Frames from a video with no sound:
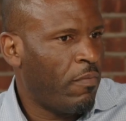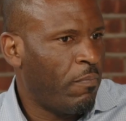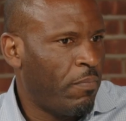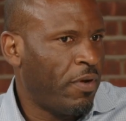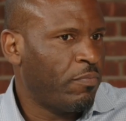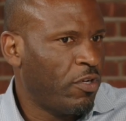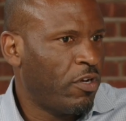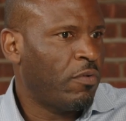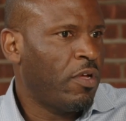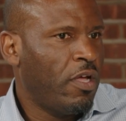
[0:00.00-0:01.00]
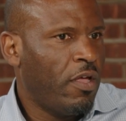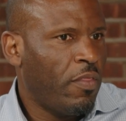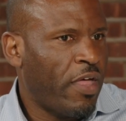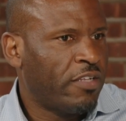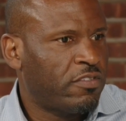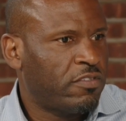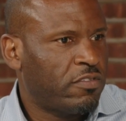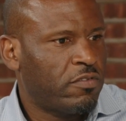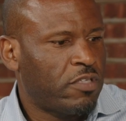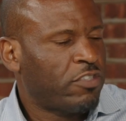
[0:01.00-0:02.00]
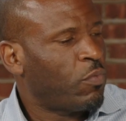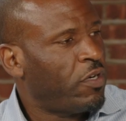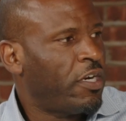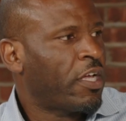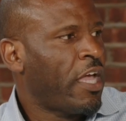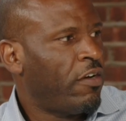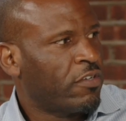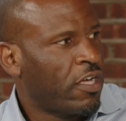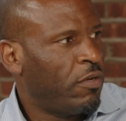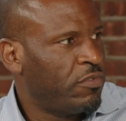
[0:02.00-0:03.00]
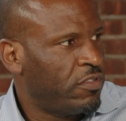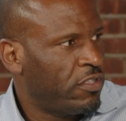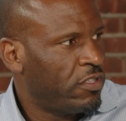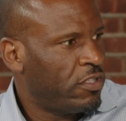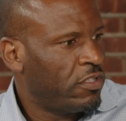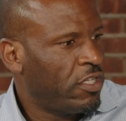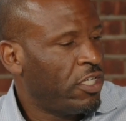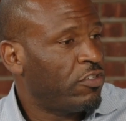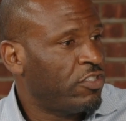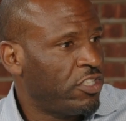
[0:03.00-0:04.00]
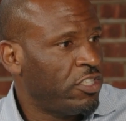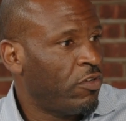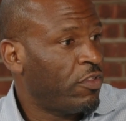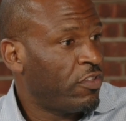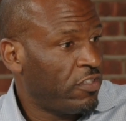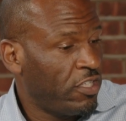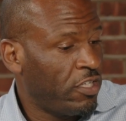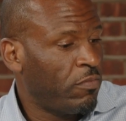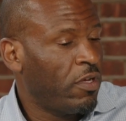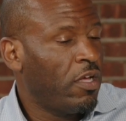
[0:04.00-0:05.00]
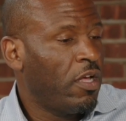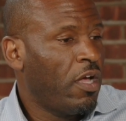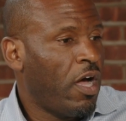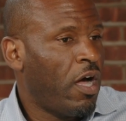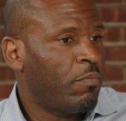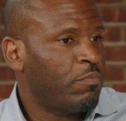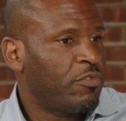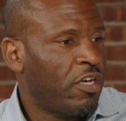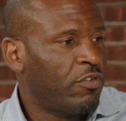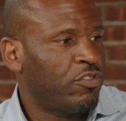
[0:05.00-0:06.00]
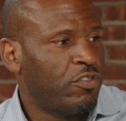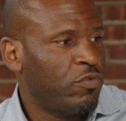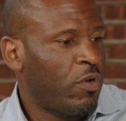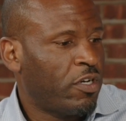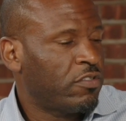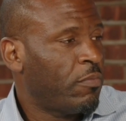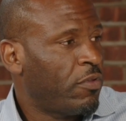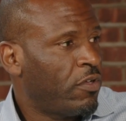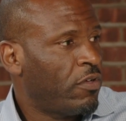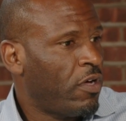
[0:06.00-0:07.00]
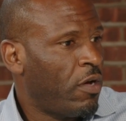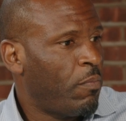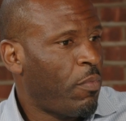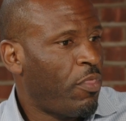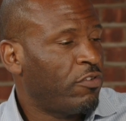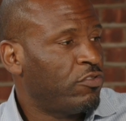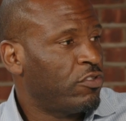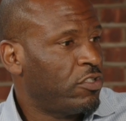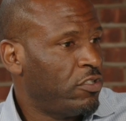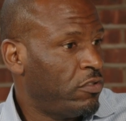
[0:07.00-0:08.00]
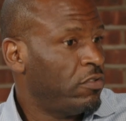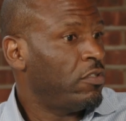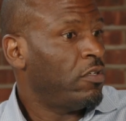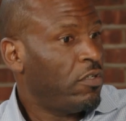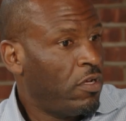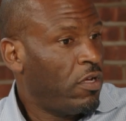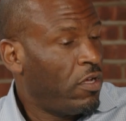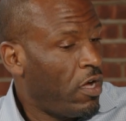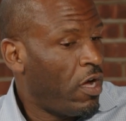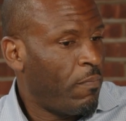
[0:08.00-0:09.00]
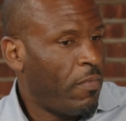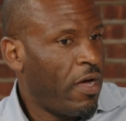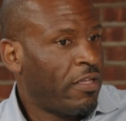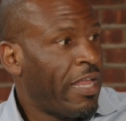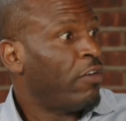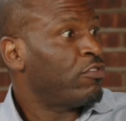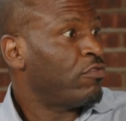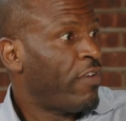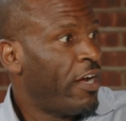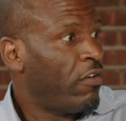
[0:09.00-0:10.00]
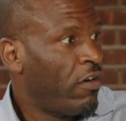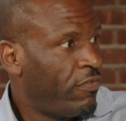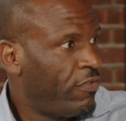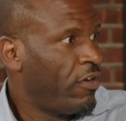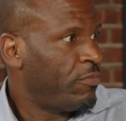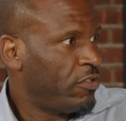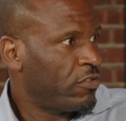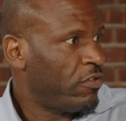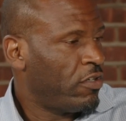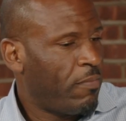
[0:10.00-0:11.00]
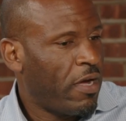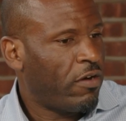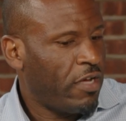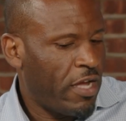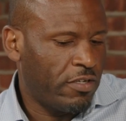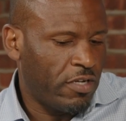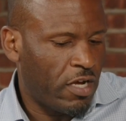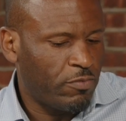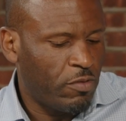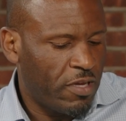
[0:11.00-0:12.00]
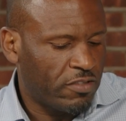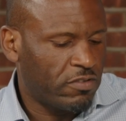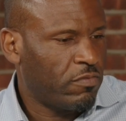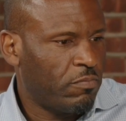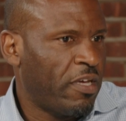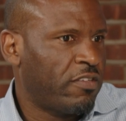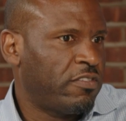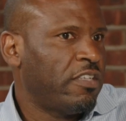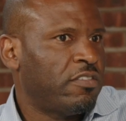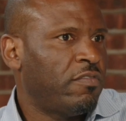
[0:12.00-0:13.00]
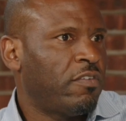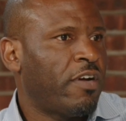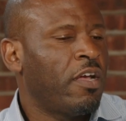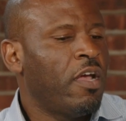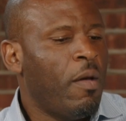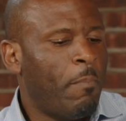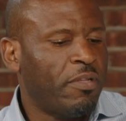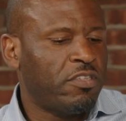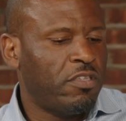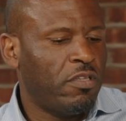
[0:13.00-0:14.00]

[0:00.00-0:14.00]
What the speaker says: But that's when an accountant comes in and he or she or the team tells you what are some of the things you can allow to write off up to a certain amount, and you make sense of it, right? But